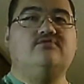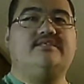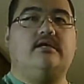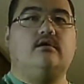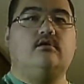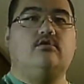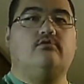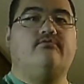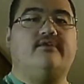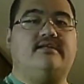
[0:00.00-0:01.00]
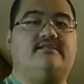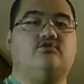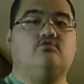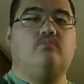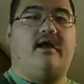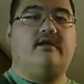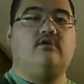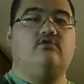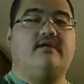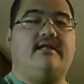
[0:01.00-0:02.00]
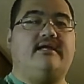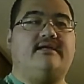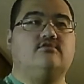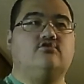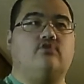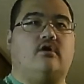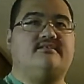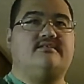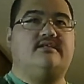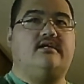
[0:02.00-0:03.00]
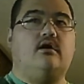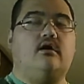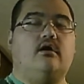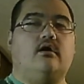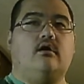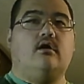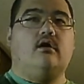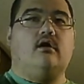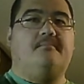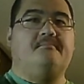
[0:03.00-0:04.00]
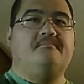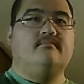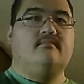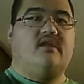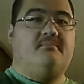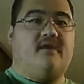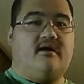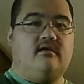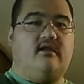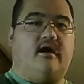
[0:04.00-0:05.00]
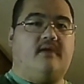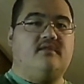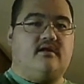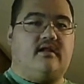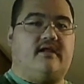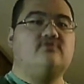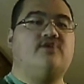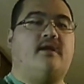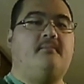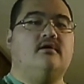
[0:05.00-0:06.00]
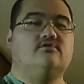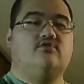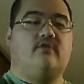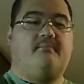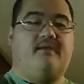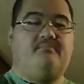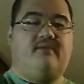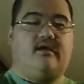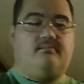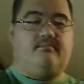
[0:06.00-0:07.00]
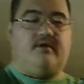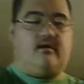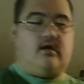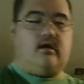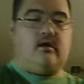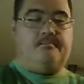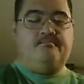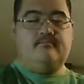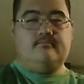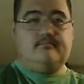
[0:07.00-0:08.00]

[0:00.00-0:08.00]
losing. You're really sweating. You're getting exhausted. Um, I'm not gonna lie, I'm a little out of shape, so that might be it. But um,